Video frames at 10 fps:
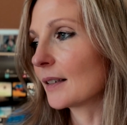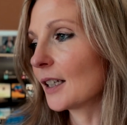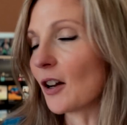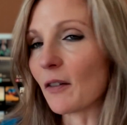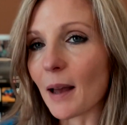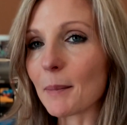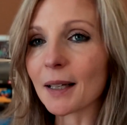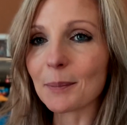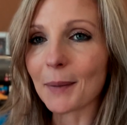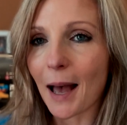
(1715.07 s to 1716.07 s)
that
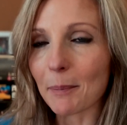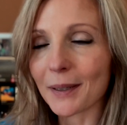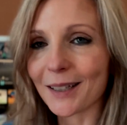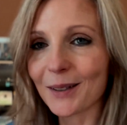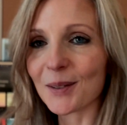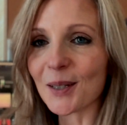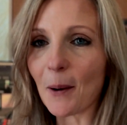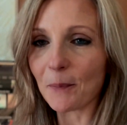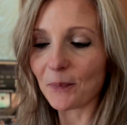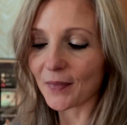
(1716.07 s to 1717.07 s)
makes me happy. So
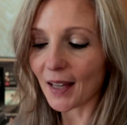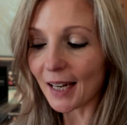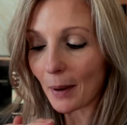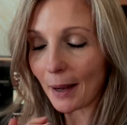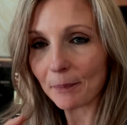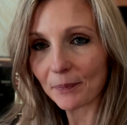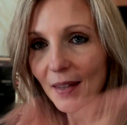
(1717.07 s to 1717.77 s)
anyway,